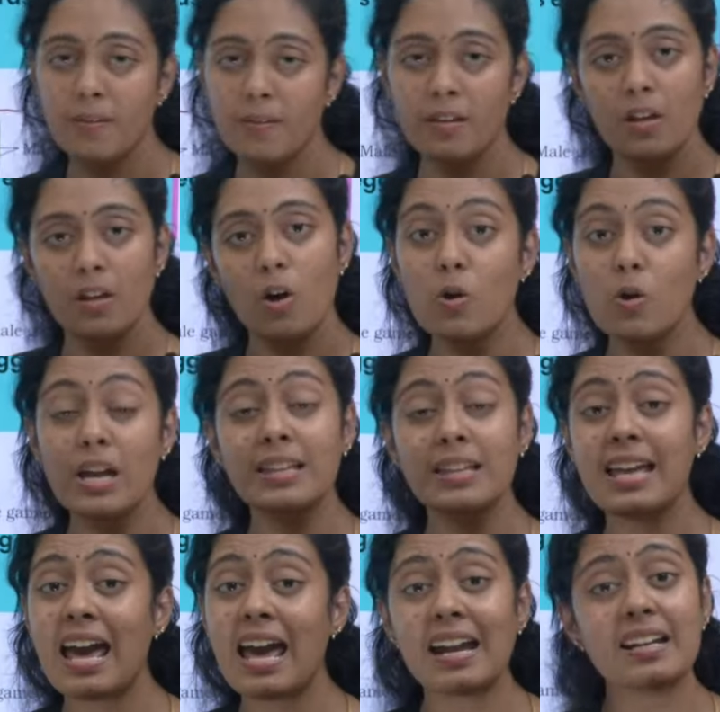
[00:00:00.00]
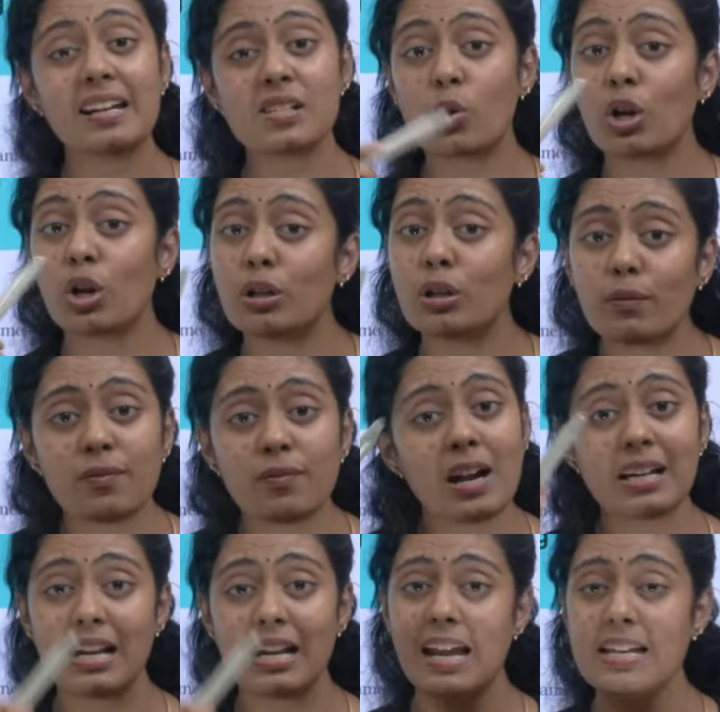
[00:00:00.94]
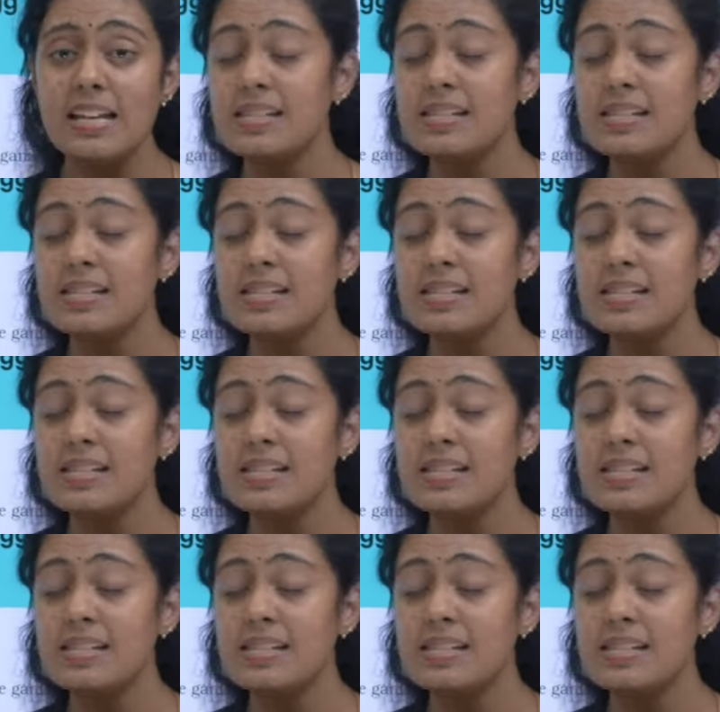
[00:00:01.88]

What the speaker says: Okay, there it is going to fertilize.